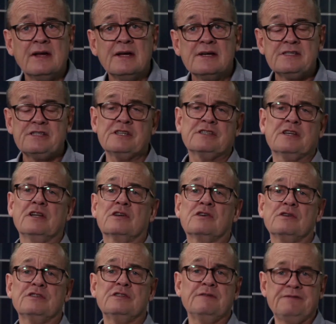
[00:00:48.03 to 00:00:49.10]
It's just going to
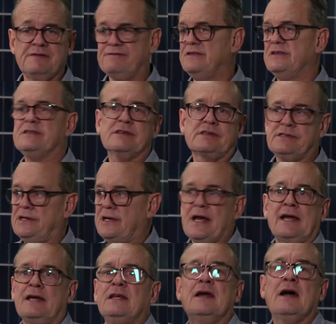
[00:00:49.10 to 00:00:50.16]
cost you 50, 60,
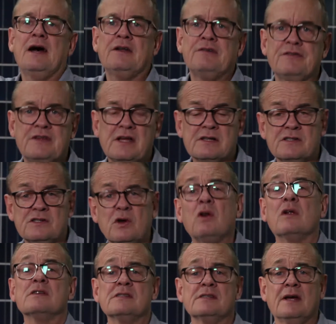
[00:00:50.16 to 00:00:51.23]
80,
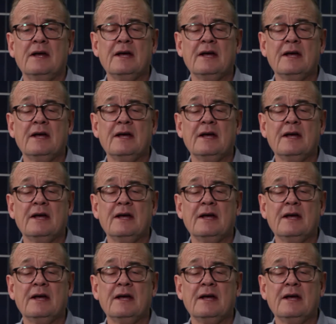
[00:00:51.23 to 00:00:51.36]
$100,000.